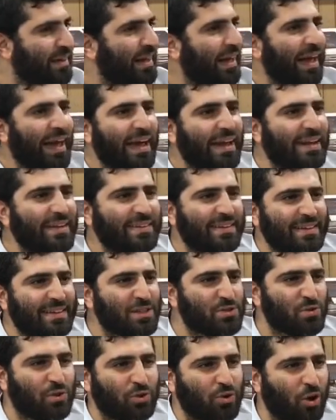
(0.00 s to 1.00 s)
Anything that
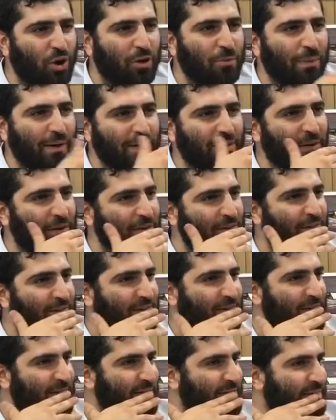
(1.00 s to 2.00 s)
deals with korbanot.
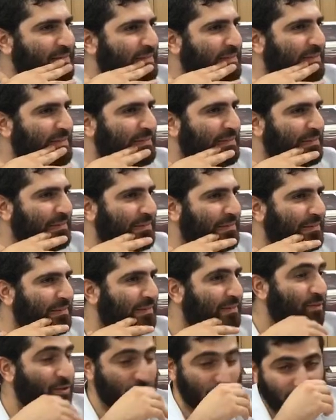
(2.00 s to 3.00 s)

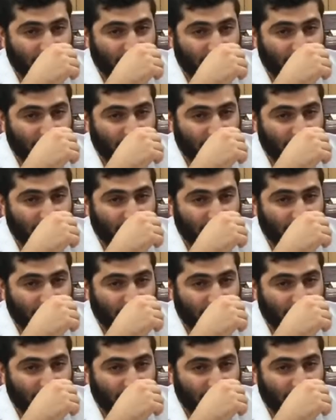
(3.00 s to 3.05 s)
Those are